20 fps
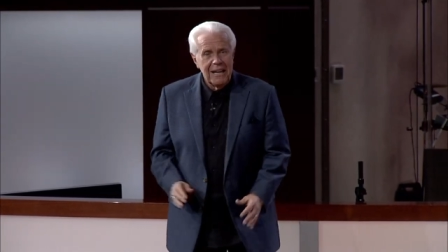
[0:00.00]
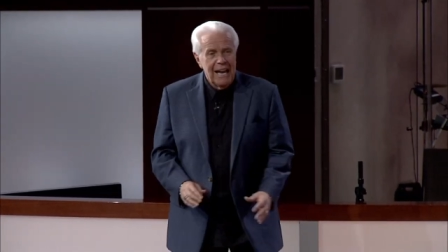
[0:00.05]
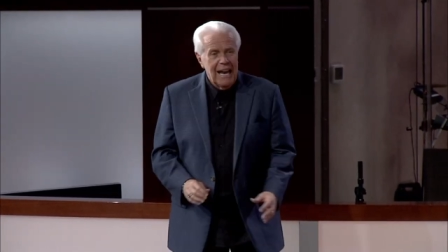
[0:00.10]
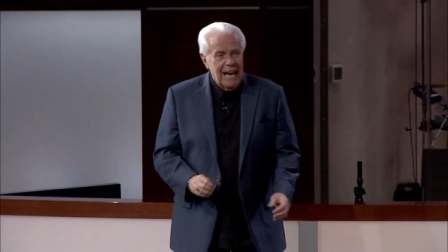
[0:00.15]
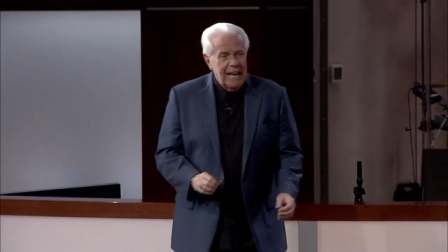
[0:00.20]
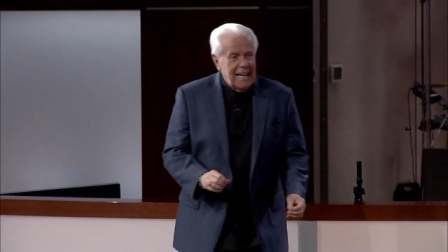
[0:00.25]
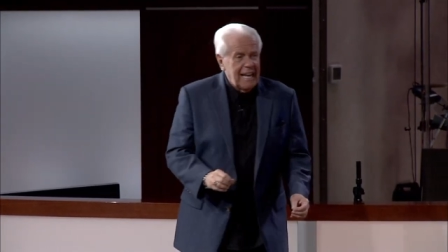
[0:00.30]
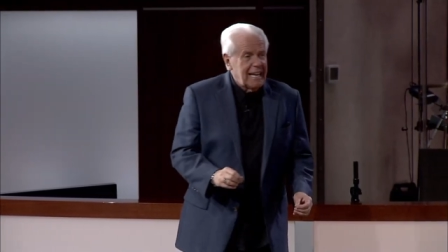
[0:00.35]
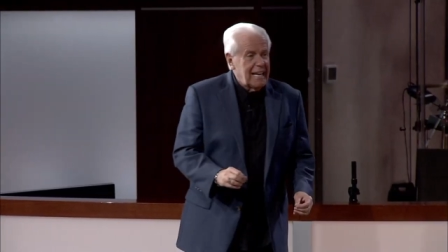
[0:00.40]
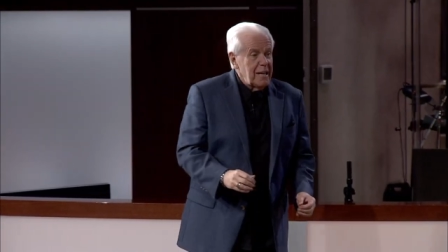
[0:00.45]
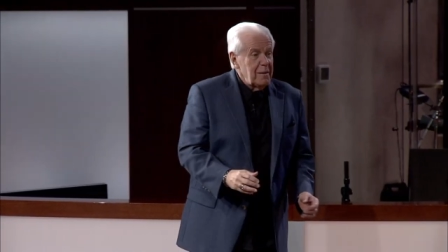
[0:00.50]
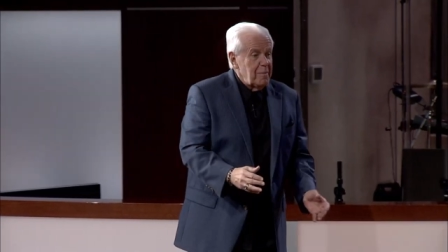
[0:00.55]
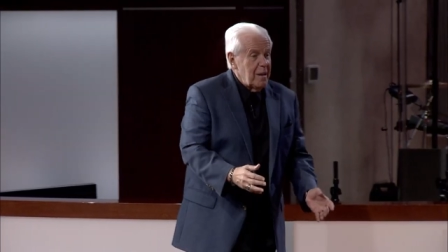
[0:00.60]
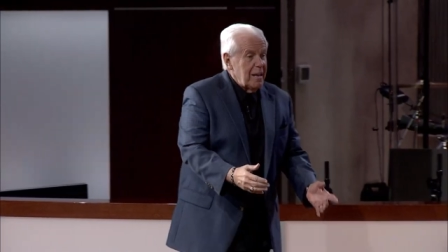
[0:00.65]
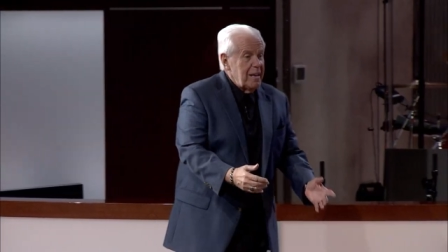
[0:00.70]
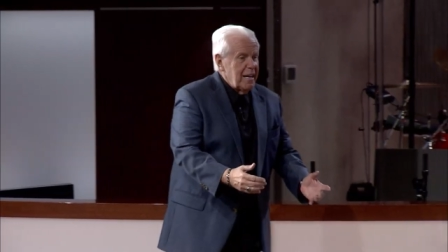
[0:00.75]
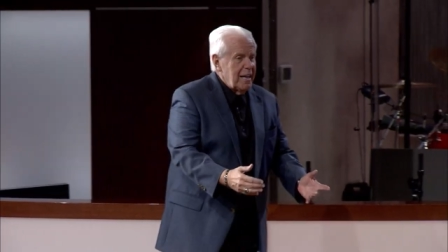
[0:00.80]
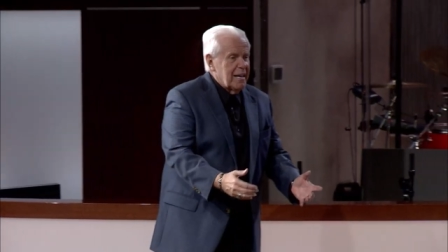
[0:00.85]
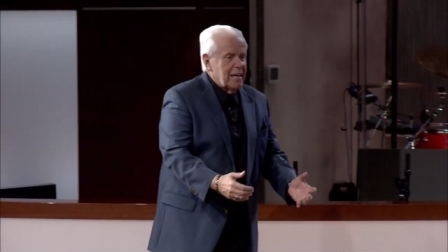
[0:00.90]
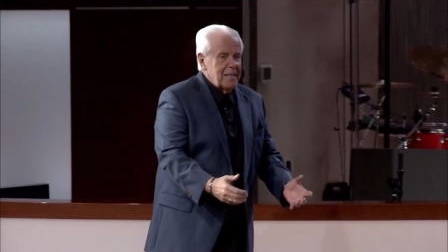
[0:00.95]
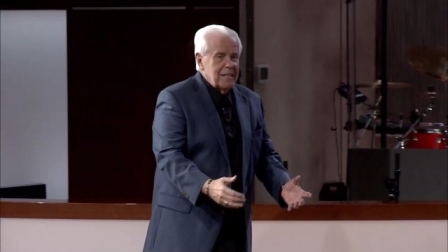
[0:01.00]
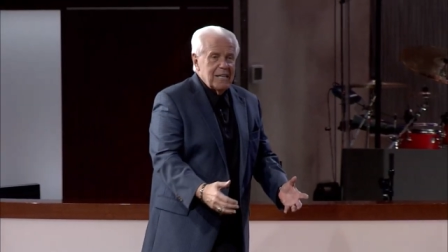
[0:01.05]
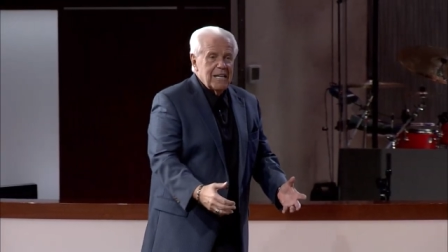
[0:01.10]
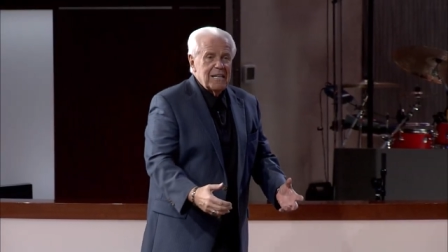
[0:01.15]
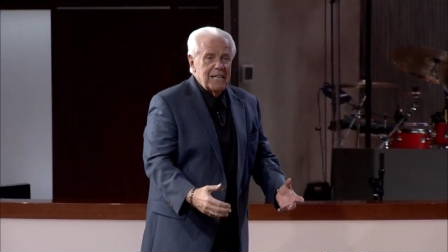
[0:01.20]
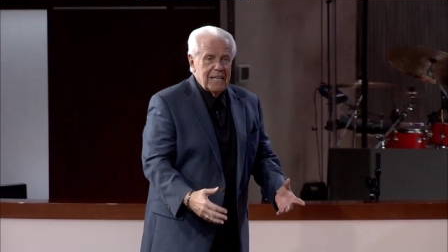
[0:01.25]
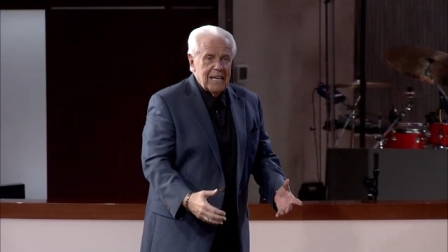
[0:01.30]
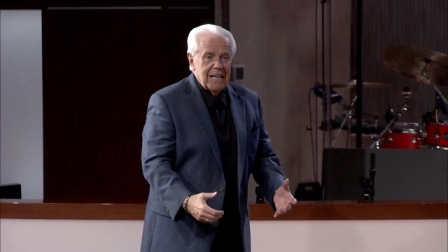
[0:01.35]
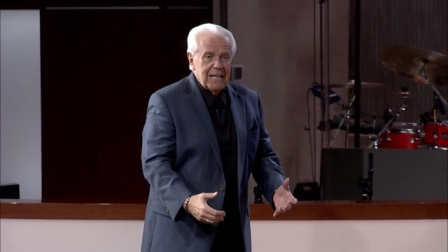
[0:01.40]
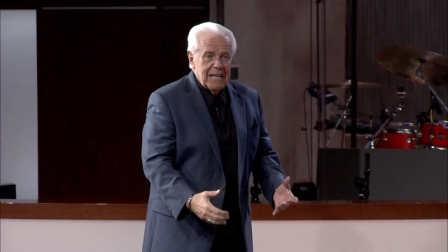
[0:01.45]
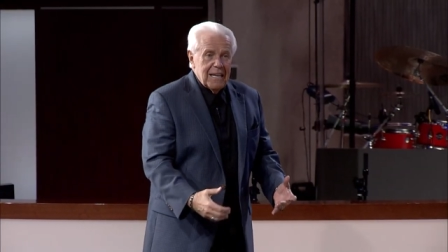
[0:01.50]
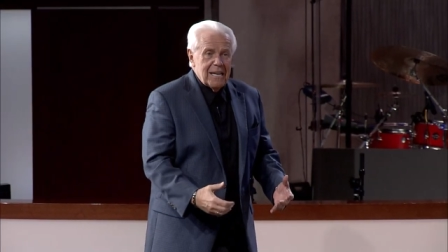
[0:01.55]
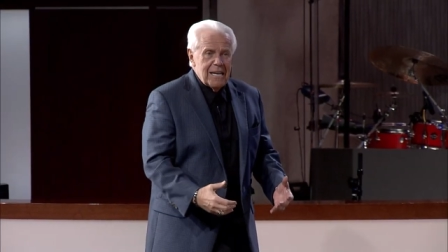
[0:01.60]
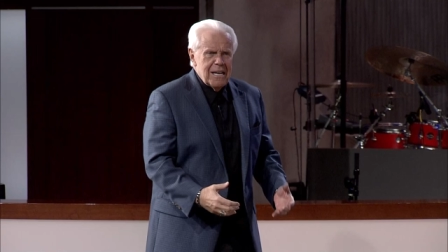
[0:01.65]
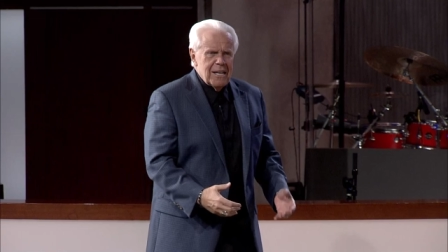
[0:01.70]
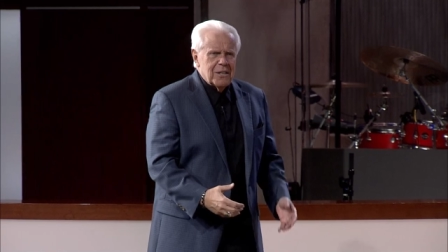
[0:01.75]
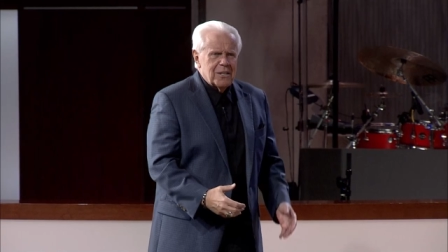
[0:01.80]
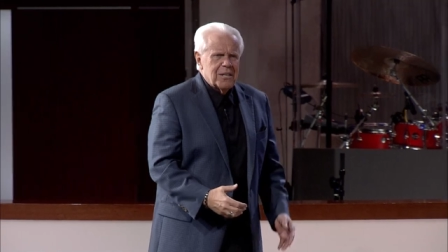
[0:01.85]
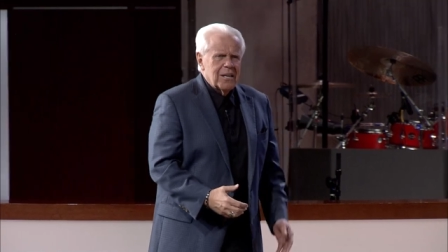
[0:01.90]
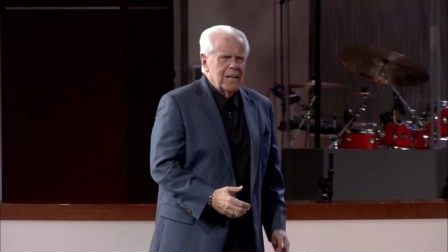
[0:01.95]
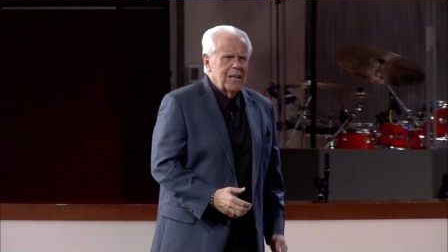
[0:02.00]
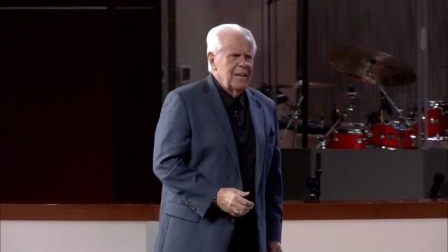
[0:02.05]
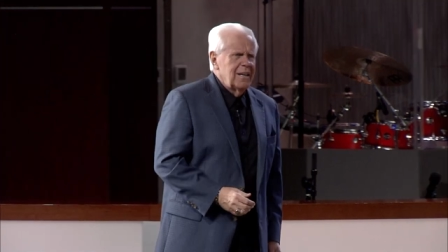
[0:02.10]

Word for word: and they get, getting the kids.